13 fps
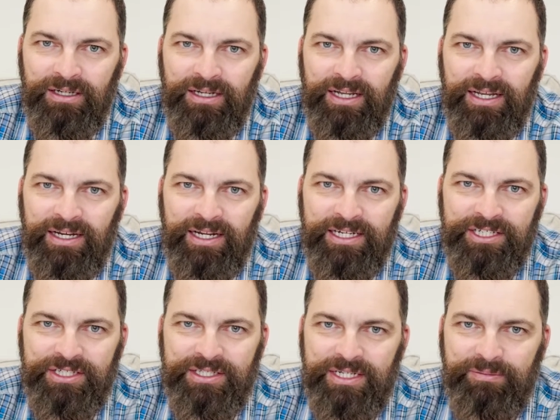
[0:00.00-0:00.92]
And I
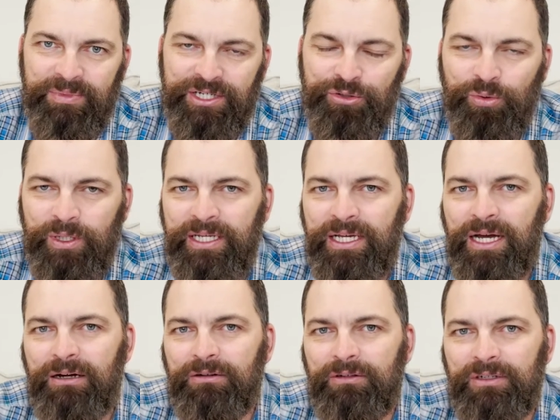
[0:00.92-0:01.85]
just did my
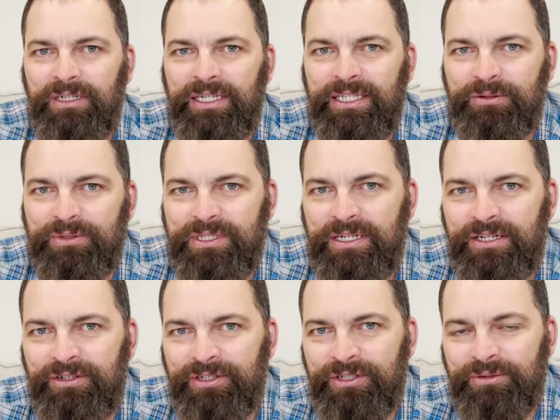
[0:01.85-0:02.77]
20-hour, and that was
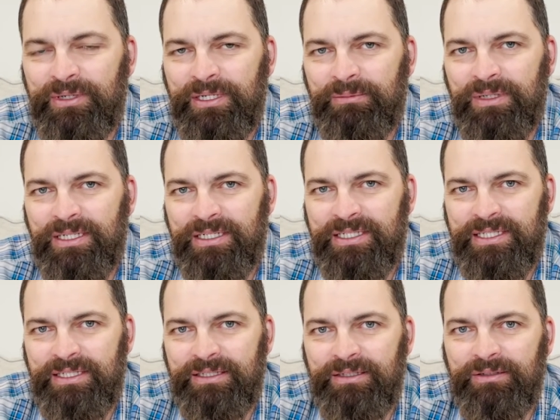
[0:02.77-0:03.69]
$120
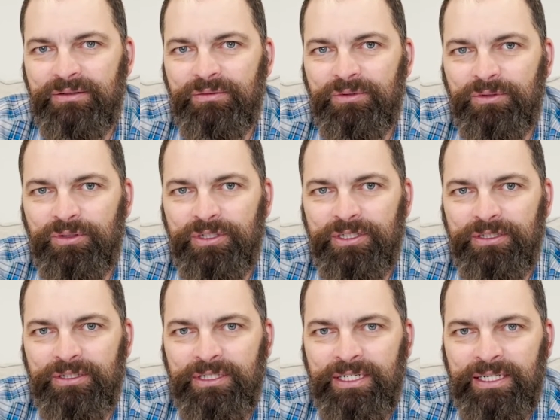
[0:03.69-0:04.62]
in
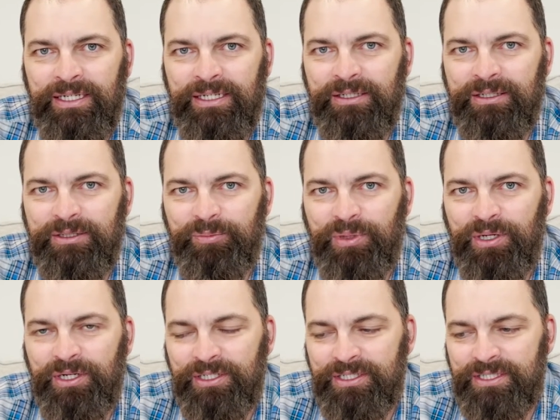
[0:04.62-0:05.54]
oil and
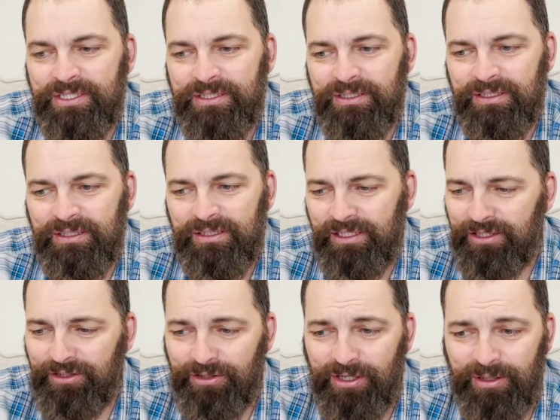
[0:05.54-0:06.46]
parts.
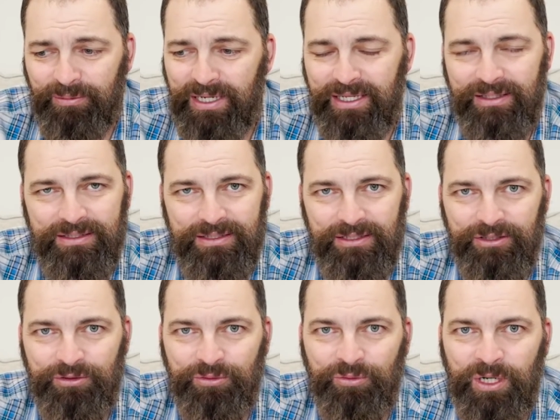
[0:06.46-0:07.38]
You got to buy these
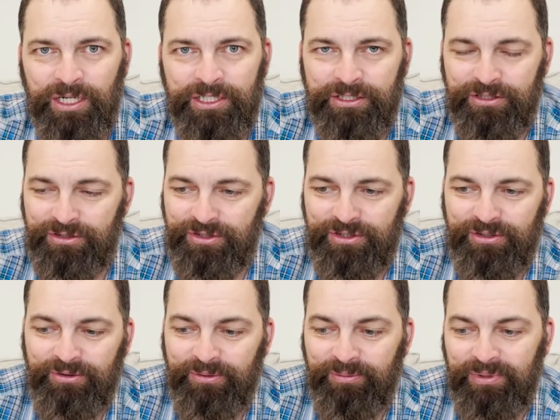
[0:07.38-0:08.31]
little washers to
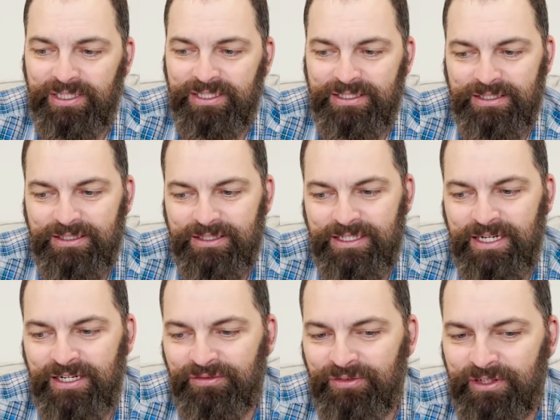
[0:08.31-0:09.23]
replace. It's
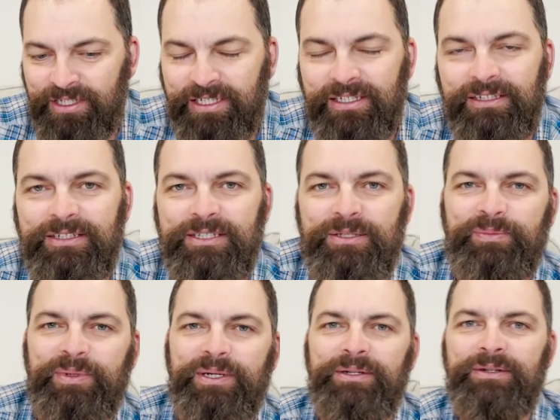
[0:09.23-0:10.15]
kind of ridiculous,
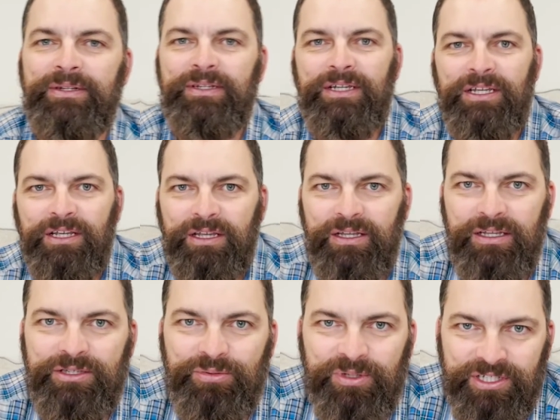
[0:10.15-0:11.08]
but
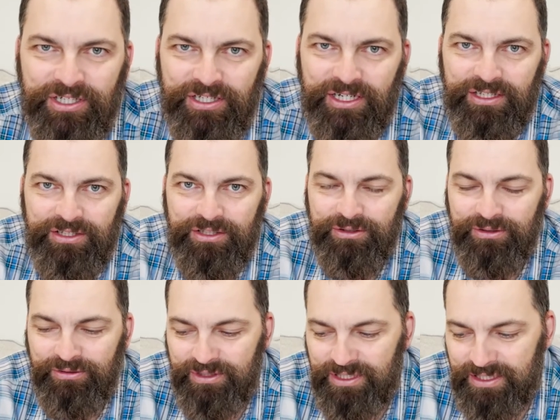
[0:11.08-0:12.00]
it's what you got to
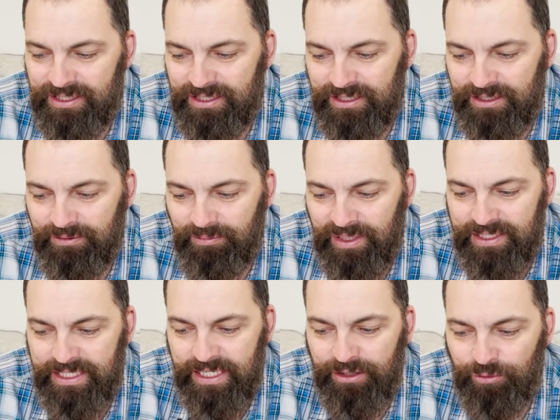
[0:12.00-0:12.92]
do just to
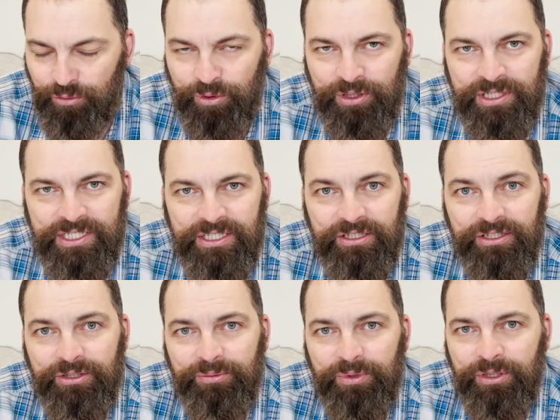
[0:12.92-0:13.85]
maintain the warranty on
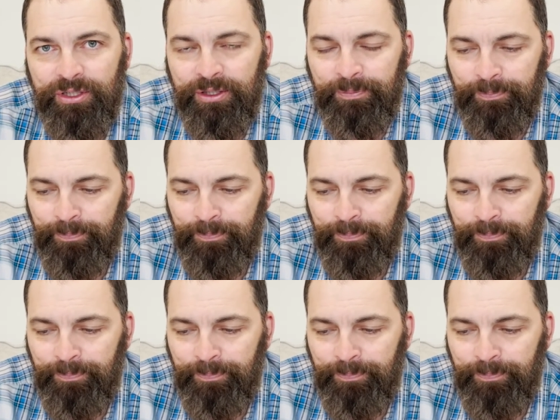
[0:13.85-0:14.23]
your motor.